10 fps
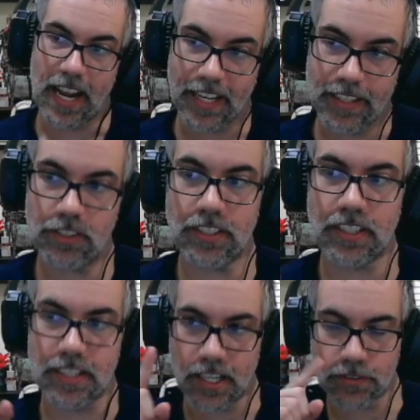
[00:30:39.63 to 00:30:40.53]
8 inches
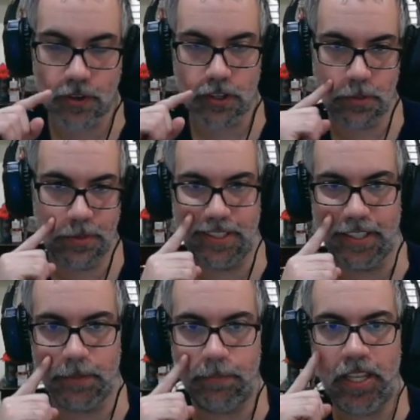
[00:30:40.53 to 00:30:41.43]
is not as far as you would
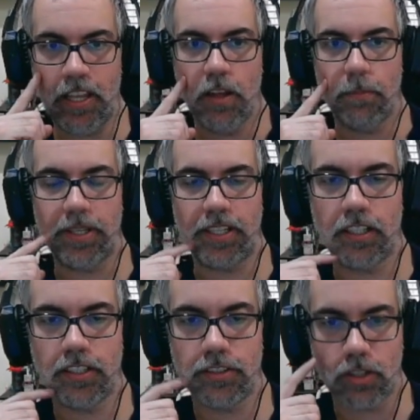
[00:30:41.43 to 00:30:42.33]
think,
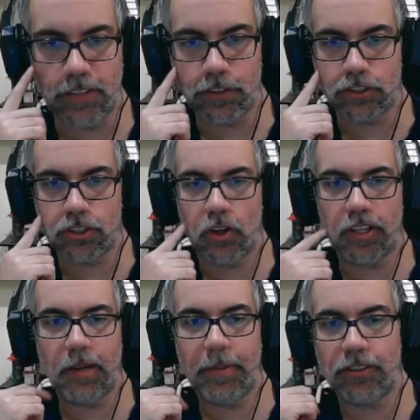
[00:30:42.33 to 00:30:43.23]
because if you're
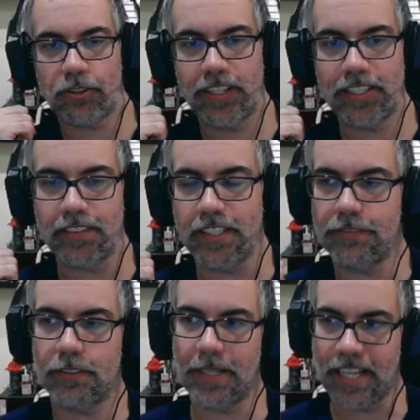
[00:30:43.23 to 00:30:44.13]
talking about trying to leave
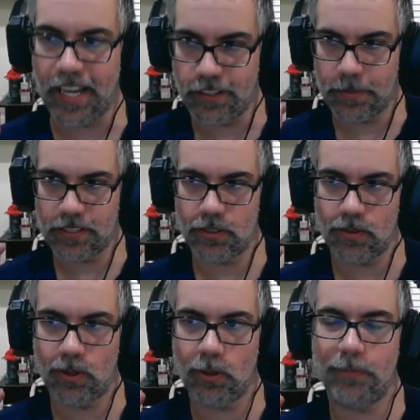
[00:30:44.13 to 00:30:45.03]
from engagements and
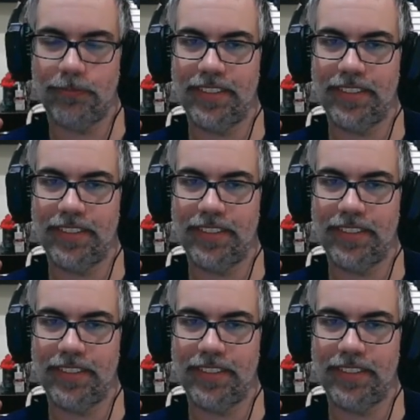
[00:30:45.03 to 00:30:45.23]
all,